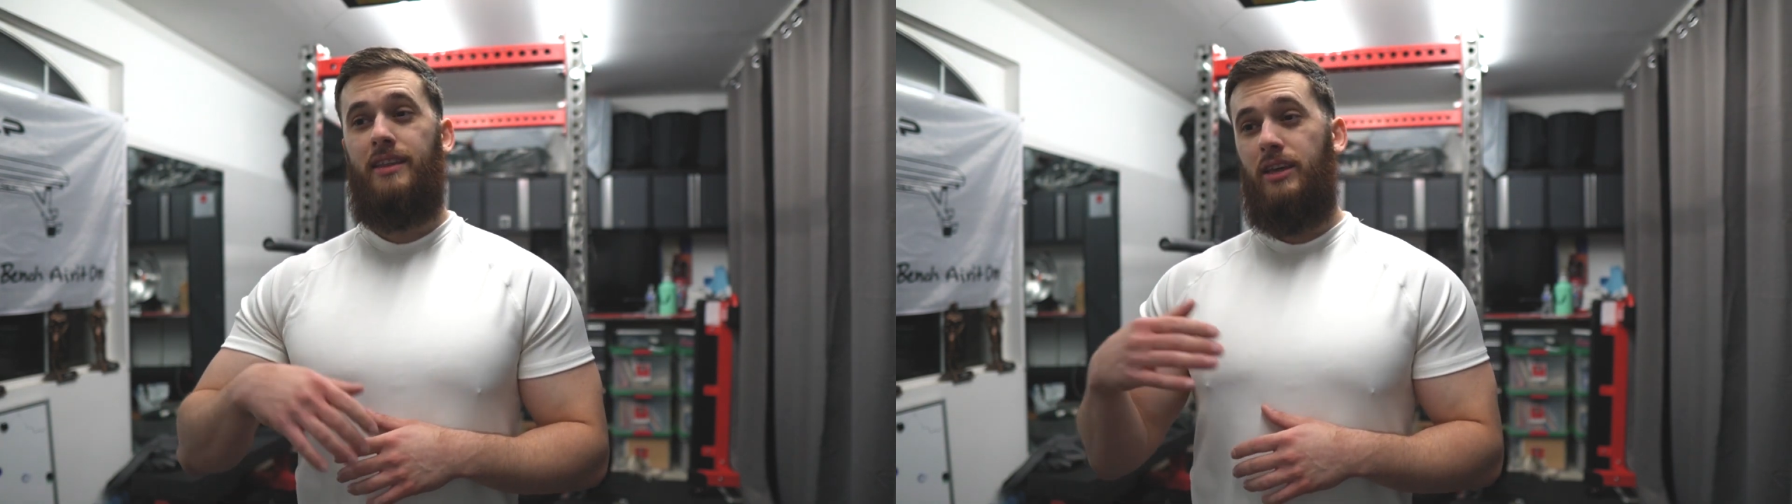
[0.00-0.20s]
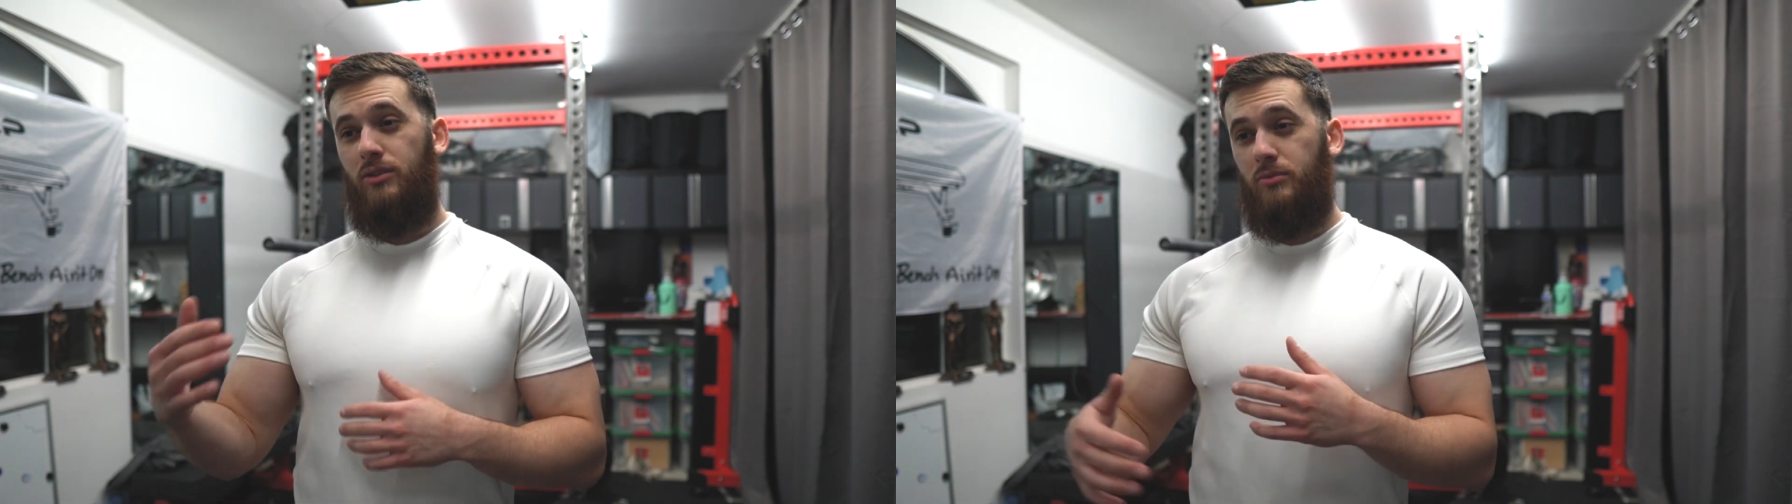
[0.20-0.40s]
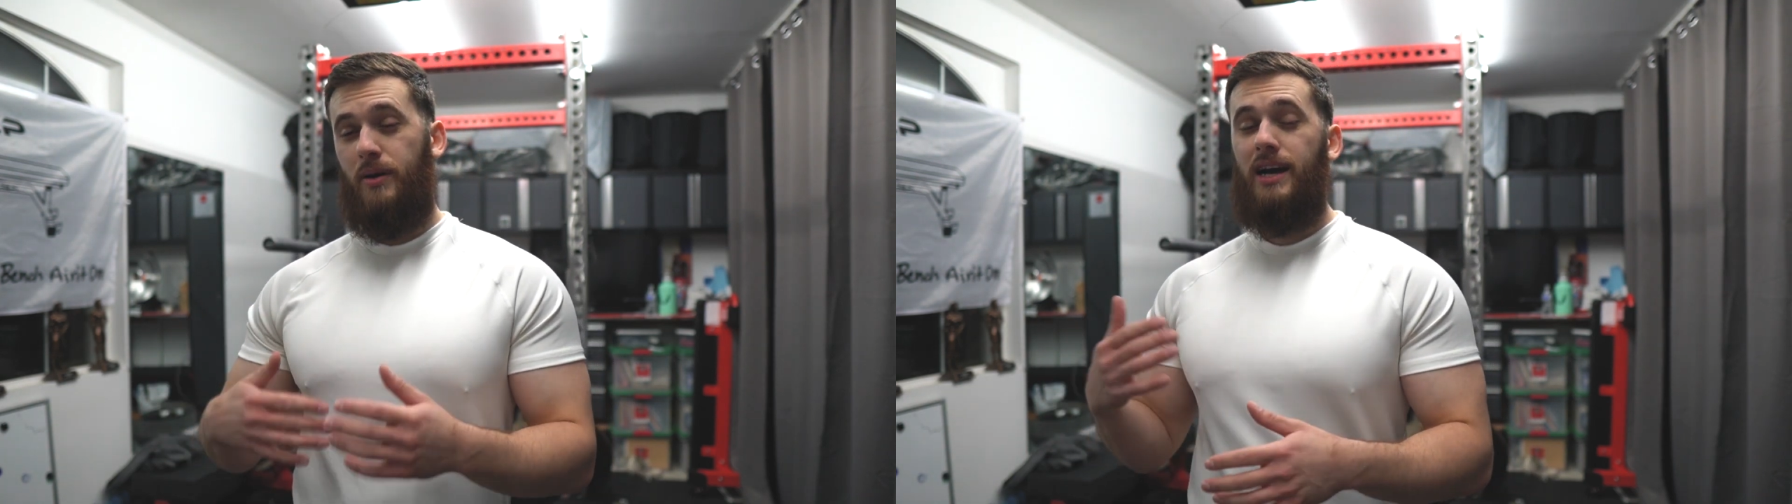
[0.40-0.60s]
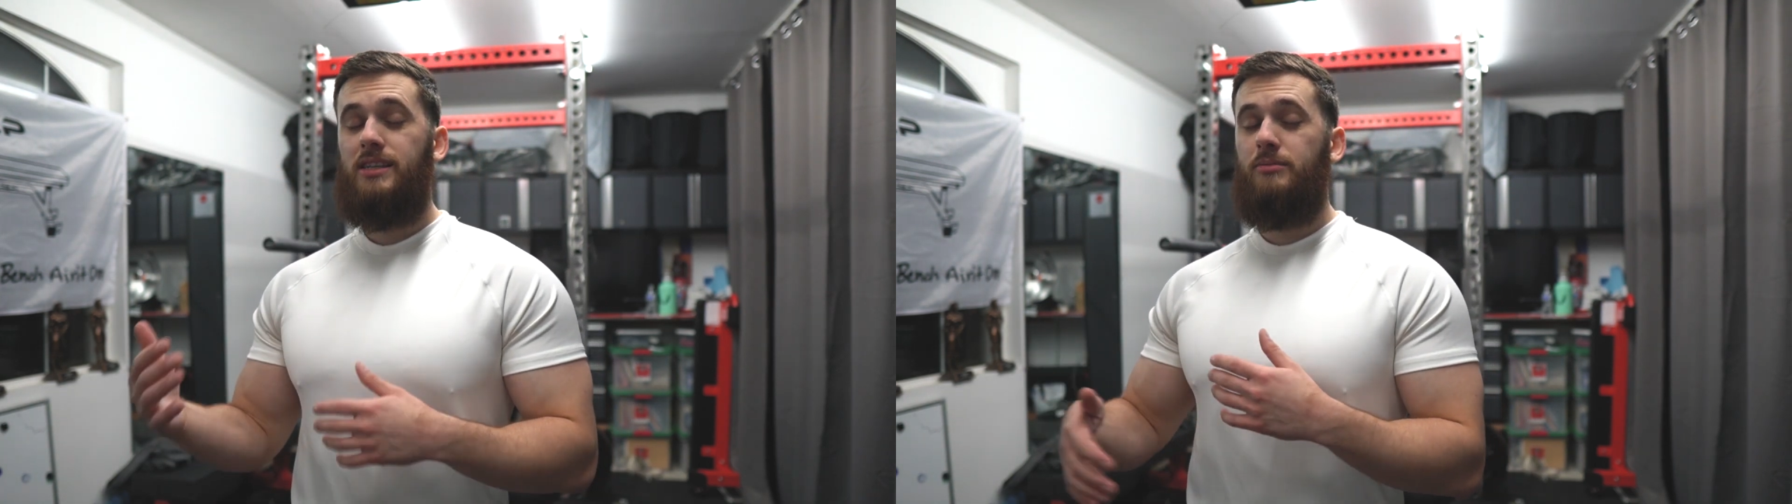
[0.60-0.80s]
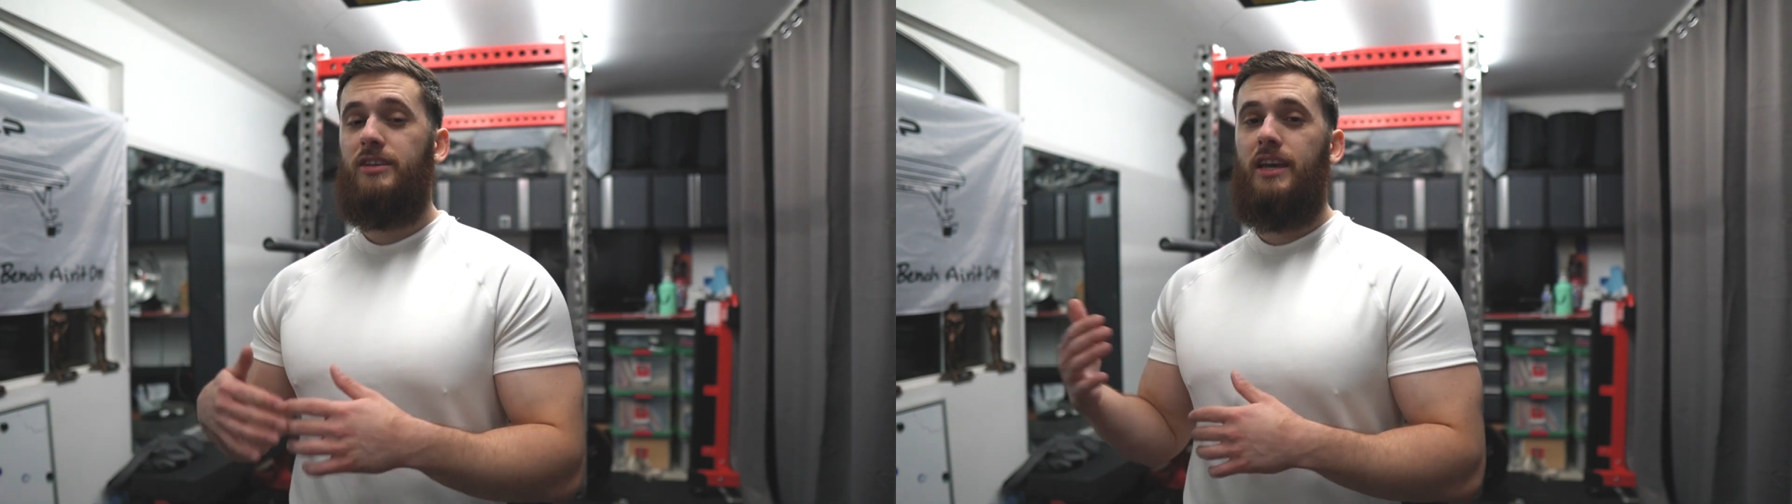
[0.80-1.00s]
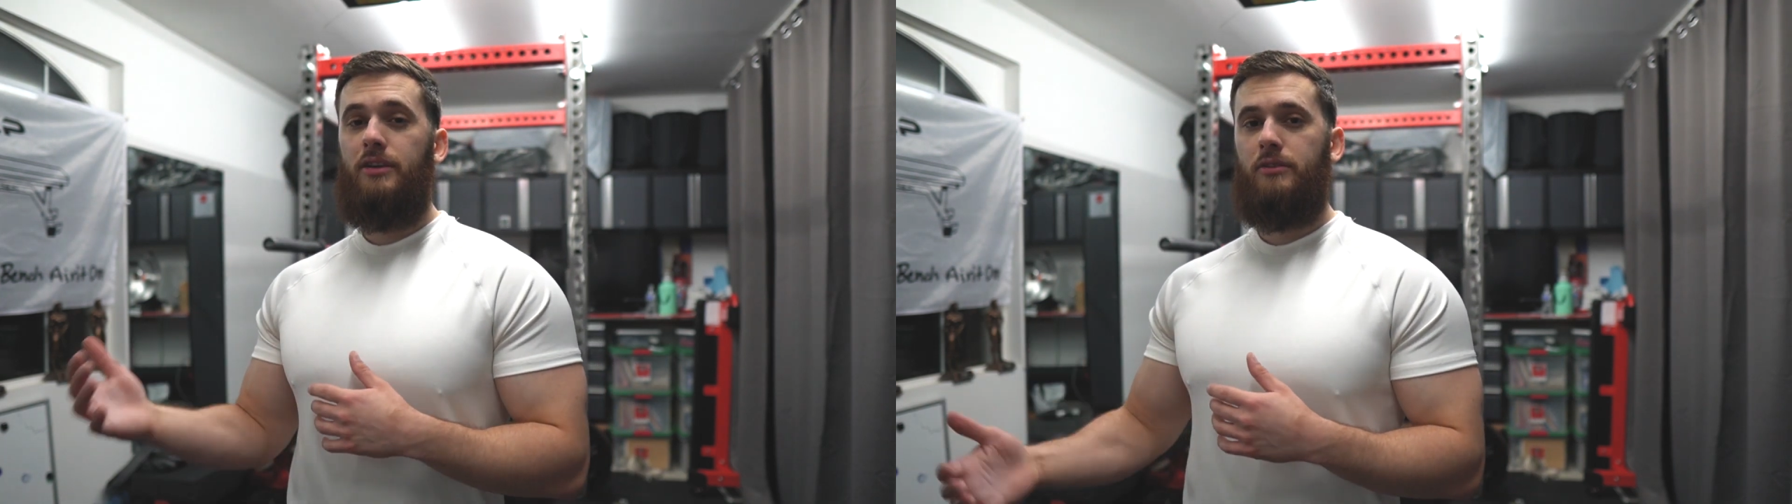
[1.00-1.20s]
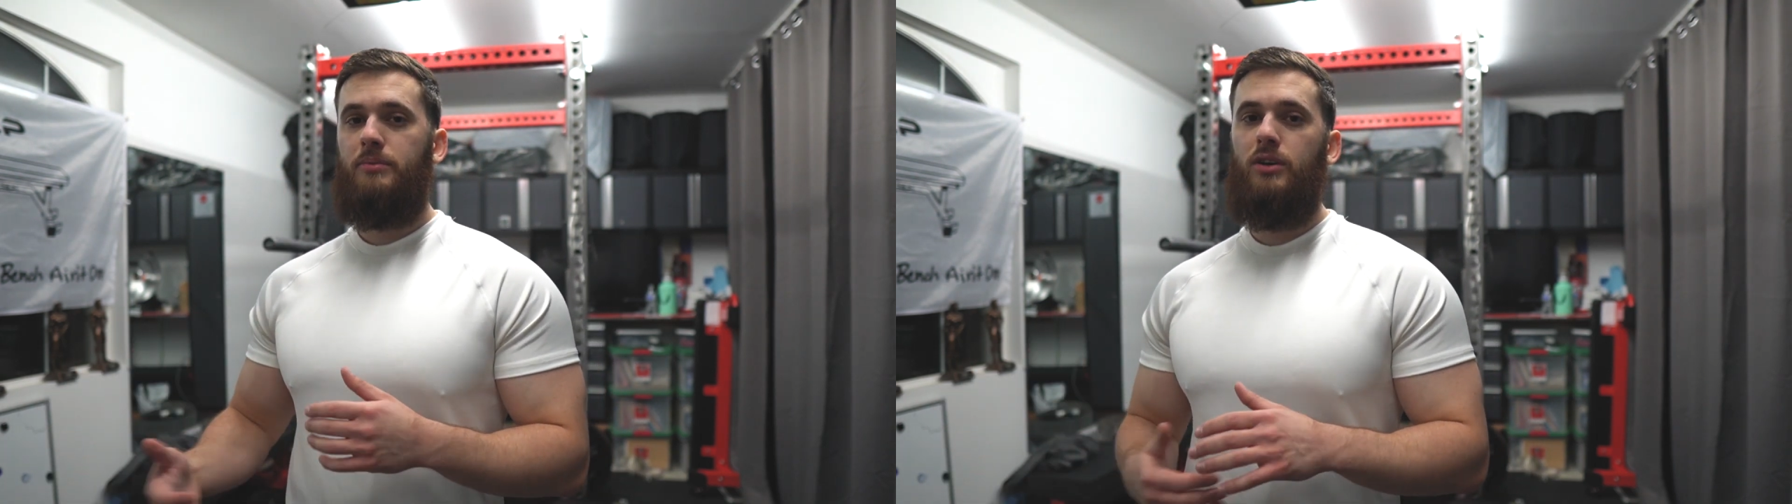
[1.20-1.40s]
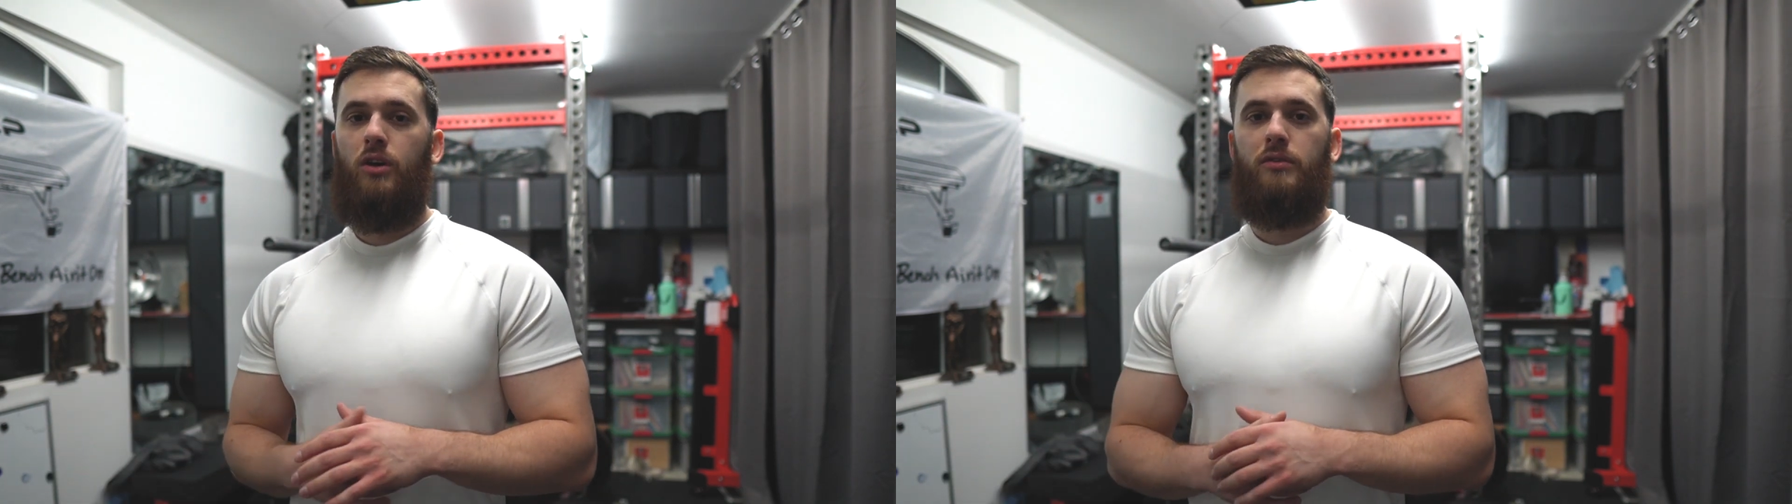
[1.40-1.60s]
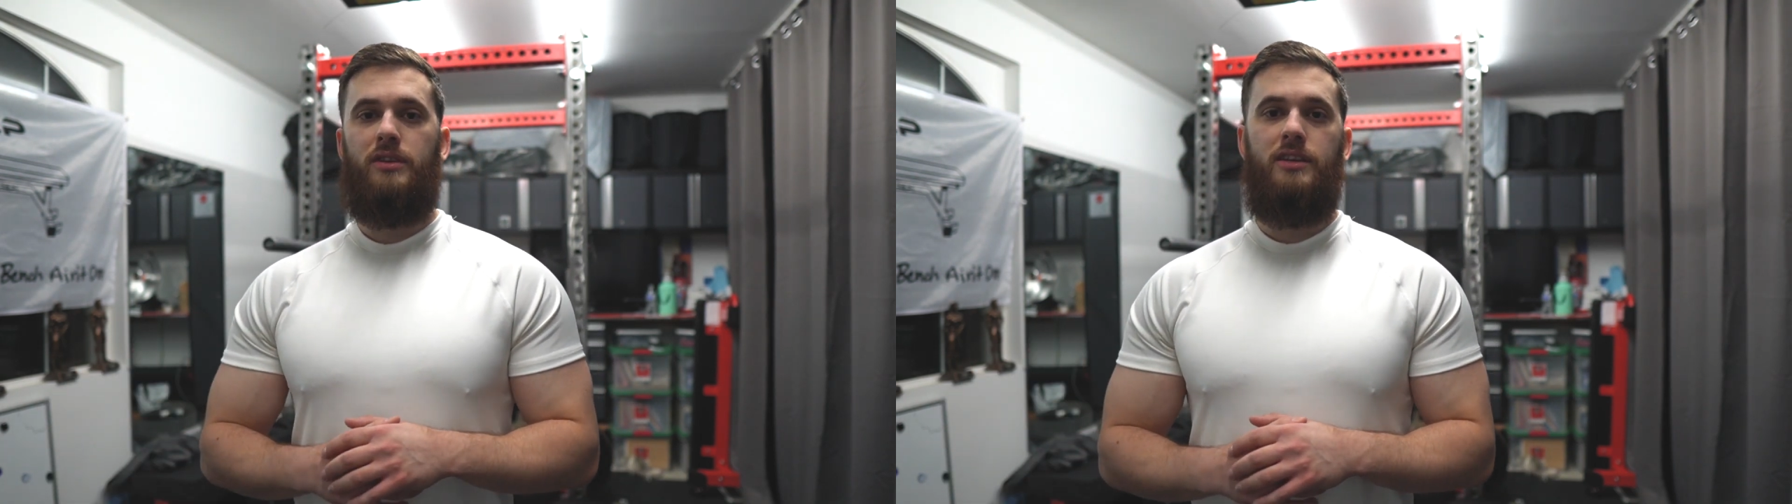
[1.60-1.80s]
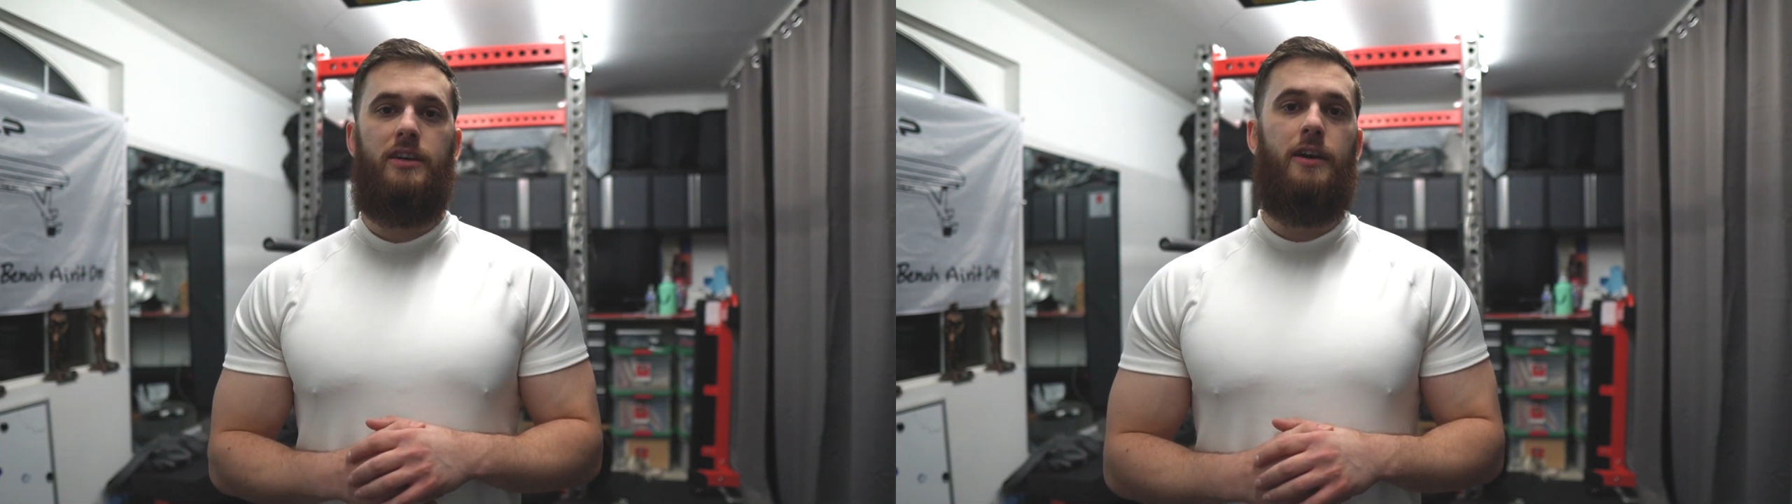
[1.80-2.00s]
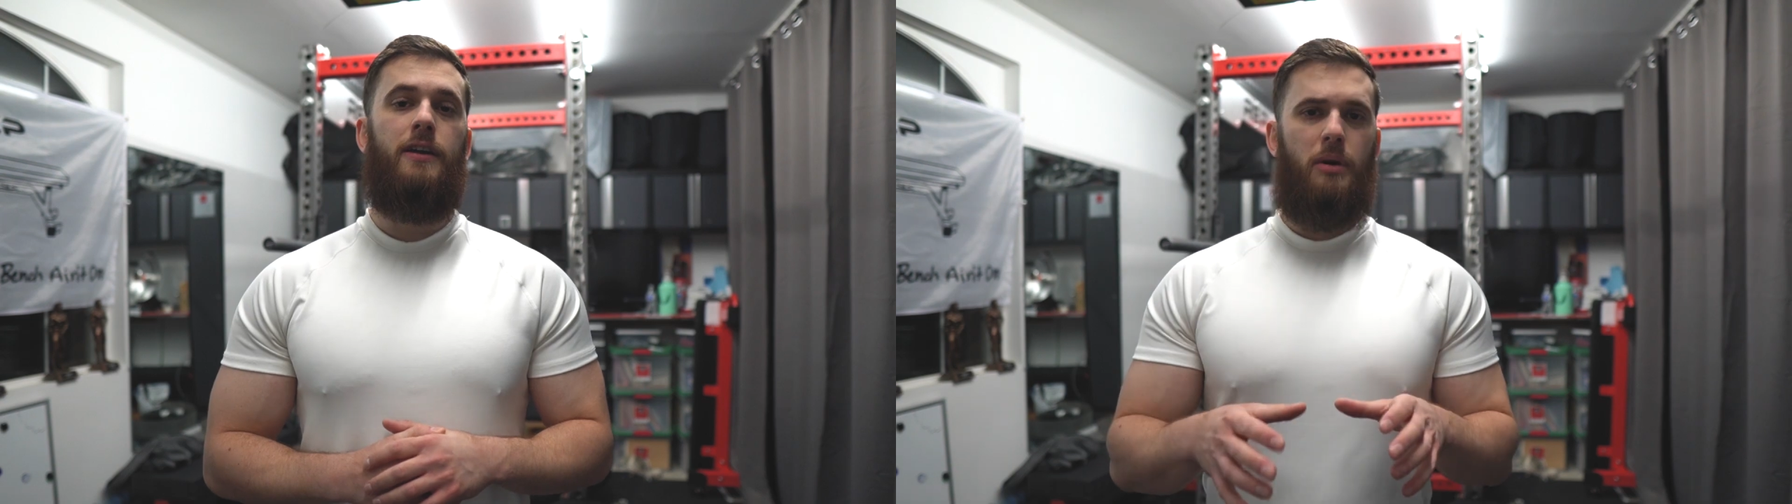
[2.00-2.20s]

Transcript: that you possibly can repeat over the year,